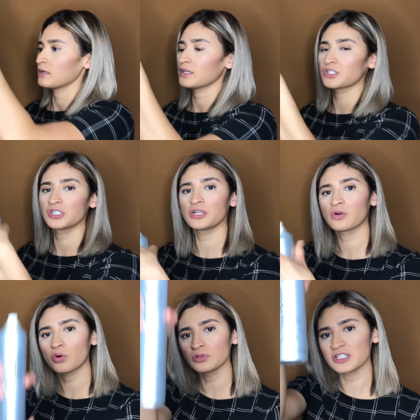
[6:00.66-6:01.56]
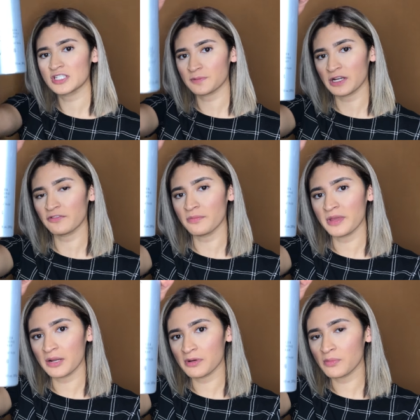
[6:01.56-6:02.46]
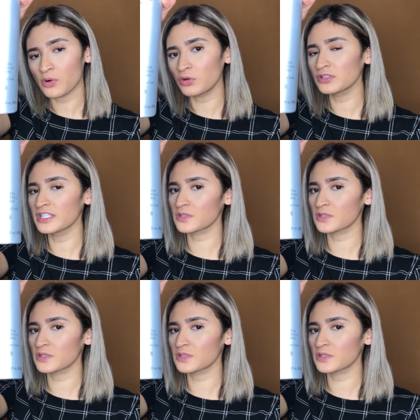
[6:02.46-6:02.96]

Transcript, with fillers: a sheer holding spray for minimum hold.